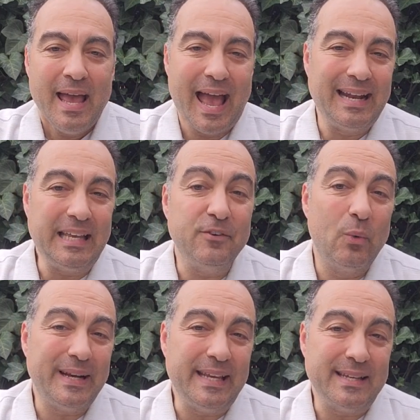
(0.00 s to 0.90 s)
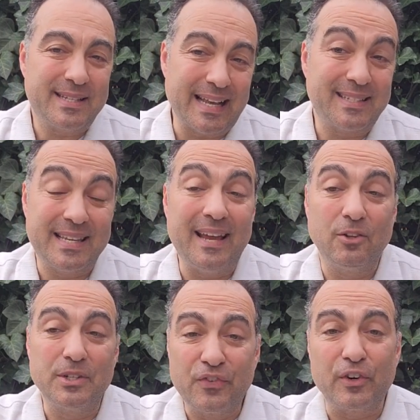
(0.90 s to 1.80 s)
And even when he set
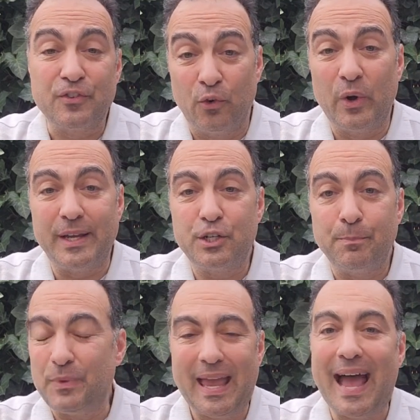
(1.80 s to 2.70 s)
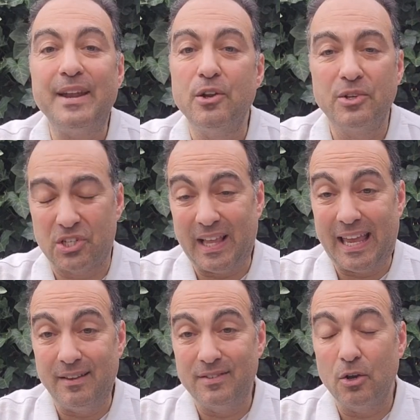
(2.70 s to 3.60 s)
sail on his first voyage, he had no
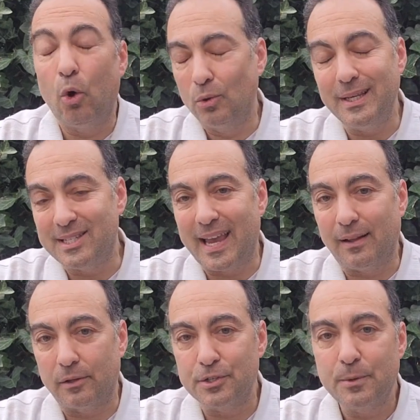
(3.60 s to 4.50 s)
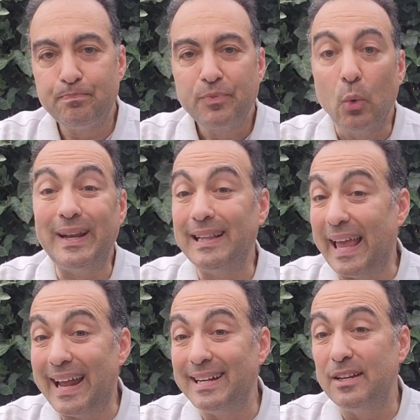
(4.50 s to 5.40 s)
slaves, only sailors. When he
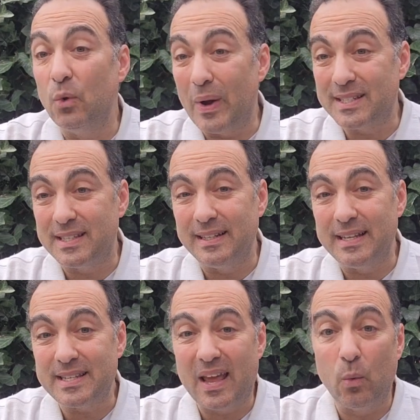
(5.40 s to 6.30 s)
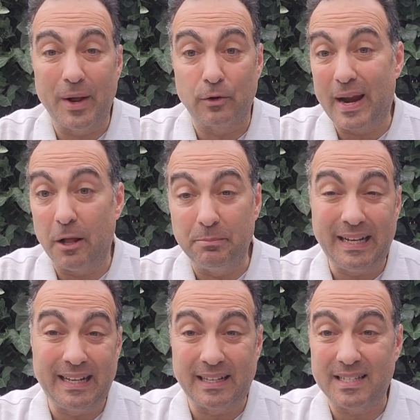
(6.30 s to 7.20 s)
landed in the West Indies and went around
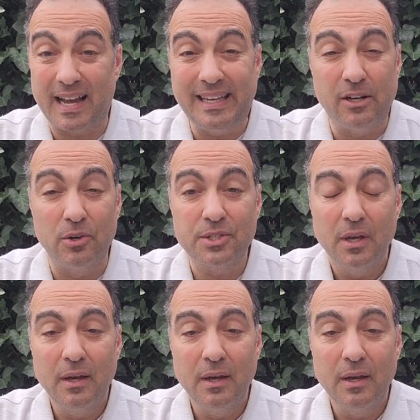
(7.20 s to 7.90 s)
meeting the Tainos,